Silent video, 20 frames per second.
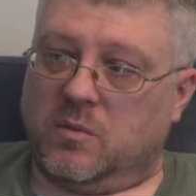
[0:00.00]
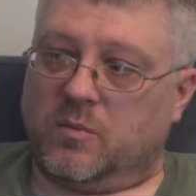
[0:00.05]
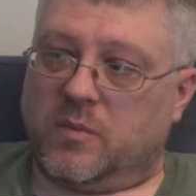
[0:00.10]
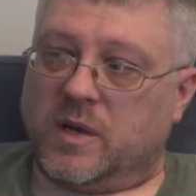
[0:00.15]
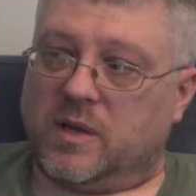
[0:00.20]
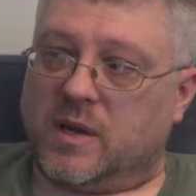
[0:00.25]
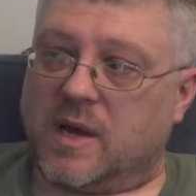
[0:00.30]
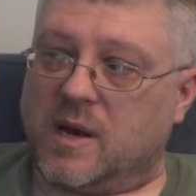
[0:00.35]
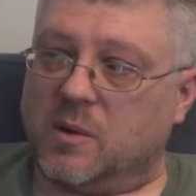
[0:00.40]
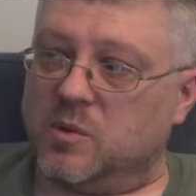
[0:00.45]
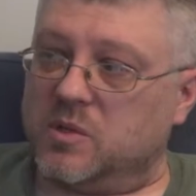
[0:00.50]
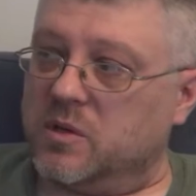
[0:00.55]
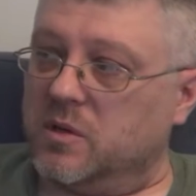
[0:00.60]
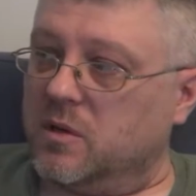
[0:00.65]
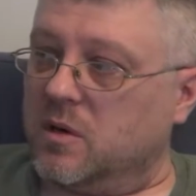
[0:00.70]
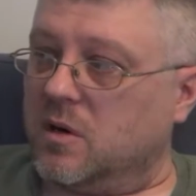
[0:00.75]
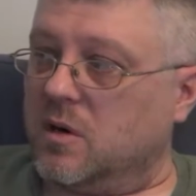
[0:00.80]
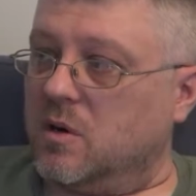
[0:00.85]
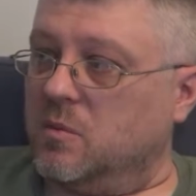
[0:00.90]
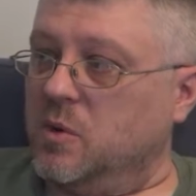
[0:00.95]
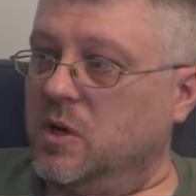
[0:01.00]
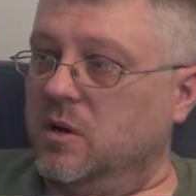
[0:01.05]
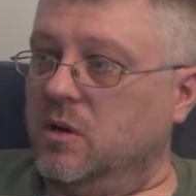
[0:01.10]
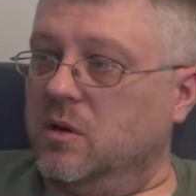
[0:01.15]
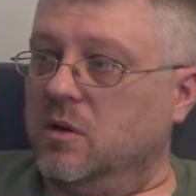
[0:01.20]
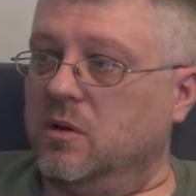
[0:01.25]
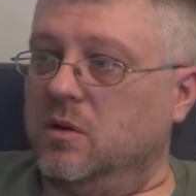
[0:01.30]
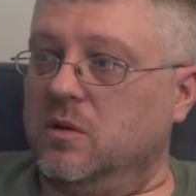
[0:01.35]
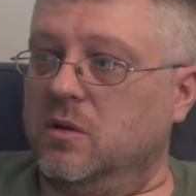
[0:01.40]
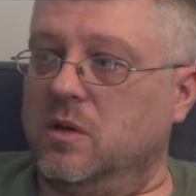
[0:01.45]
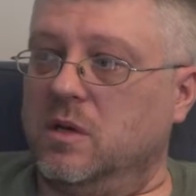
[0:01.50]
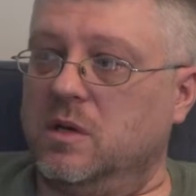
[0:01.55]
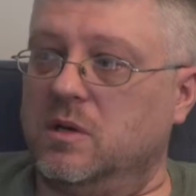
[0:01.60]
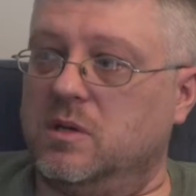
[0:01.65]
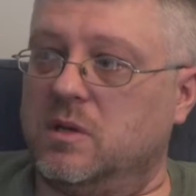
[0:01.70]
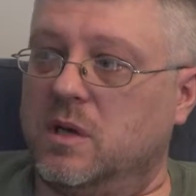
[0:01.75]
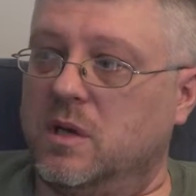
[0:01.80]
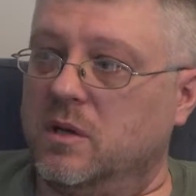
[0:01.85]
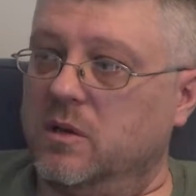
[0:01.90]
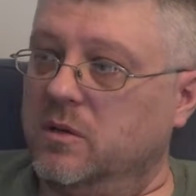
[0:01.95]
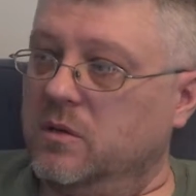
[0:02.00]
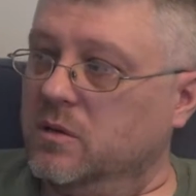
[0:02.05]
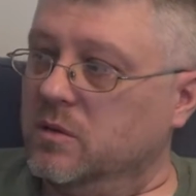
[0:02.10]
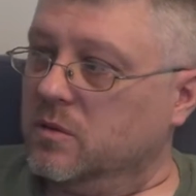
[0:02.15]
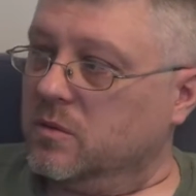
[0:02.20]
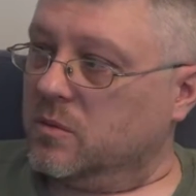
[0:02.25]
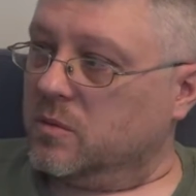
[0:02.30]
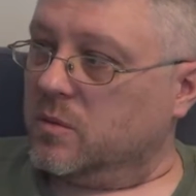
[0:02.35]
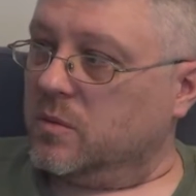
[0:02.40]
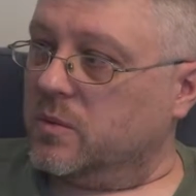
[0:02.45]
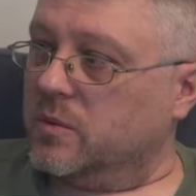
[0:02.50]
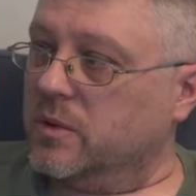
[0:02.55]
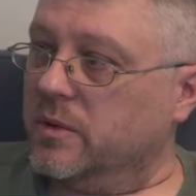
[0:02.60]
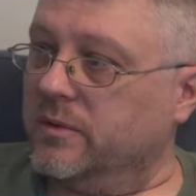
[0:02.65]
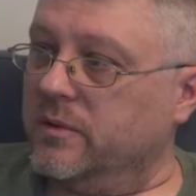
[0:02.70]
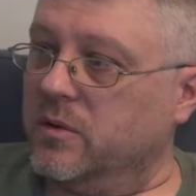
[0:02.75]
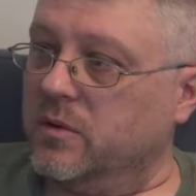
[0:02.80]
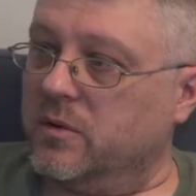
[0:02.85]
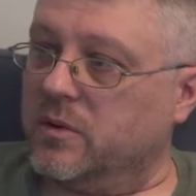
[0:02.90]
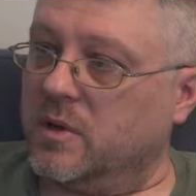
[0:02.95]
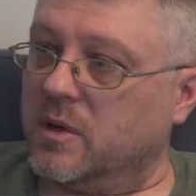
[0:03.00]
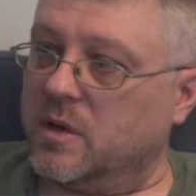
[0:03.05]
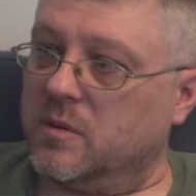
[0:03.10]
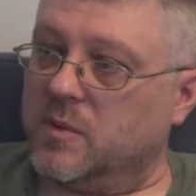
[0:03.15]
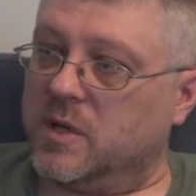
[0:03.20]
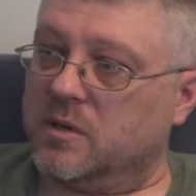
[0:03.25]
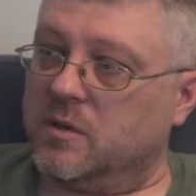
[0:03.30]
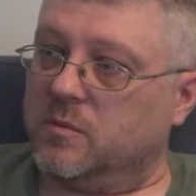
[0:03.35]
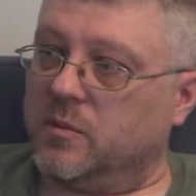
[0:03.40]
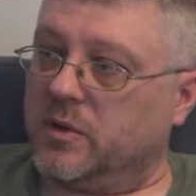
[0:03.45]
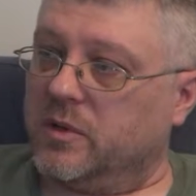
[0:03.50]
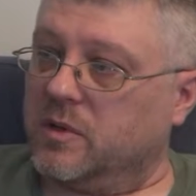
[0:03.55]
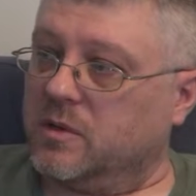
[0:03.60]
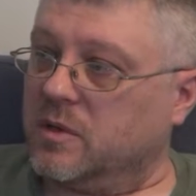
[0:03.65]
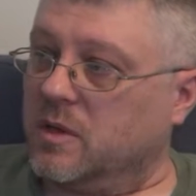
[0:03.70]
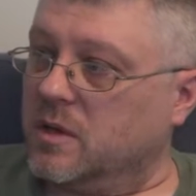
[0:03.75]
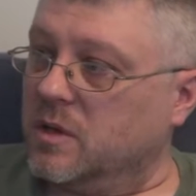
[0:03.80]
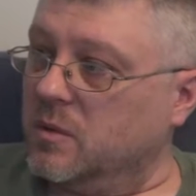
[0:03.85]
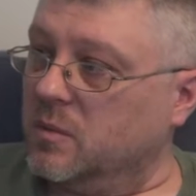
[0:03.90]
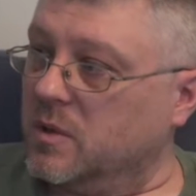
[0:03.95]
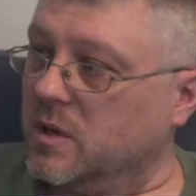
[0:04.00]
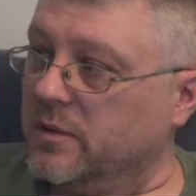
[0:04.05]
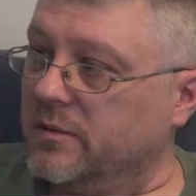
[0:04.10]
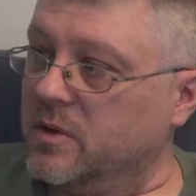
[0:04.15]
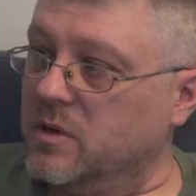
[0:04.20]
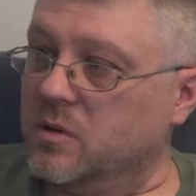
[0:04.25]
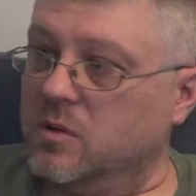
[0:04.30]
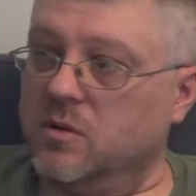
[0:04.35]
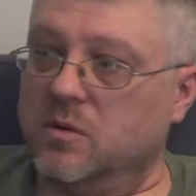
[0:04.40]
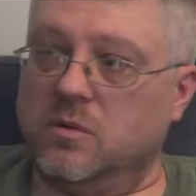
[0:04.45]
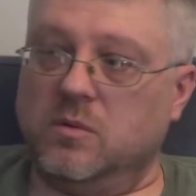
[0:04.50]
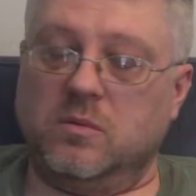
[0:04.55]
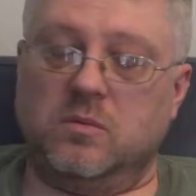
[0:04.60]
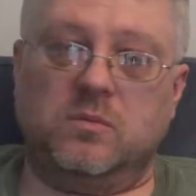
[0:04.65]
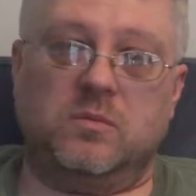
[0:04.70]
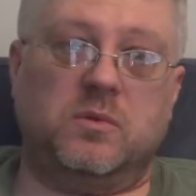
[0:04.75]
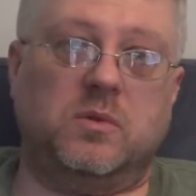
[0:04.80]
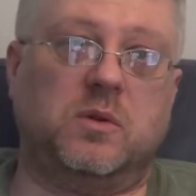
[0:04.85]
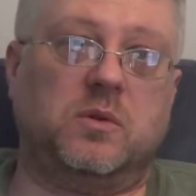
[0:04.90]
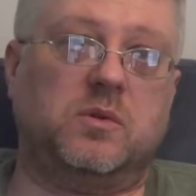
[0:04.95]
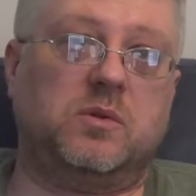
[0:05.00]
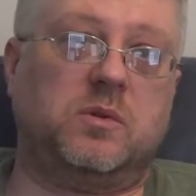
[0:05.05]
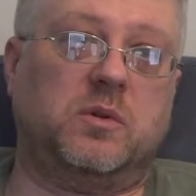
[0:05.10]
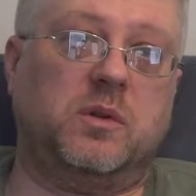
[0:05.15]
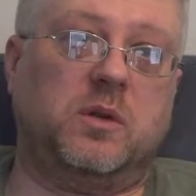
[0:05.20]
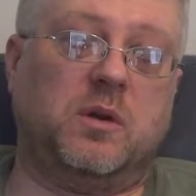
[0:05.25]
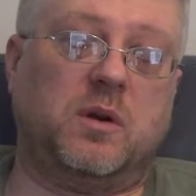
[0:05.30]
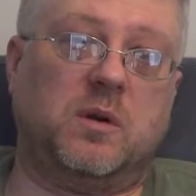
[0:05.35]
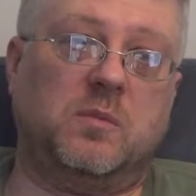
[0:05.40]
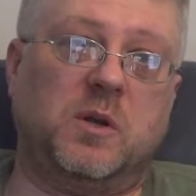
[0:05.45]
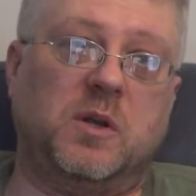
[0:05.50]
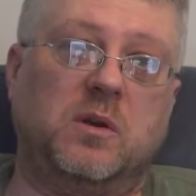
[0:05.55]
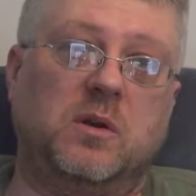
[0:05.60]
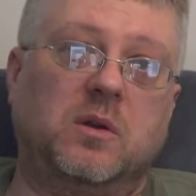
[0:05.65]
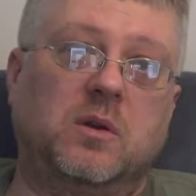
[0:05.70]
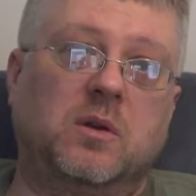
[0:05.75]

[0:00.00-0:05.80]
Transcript: my dad was in the Army, and he said, well, if you're thinking about the military, whatever you do, don't join the Army.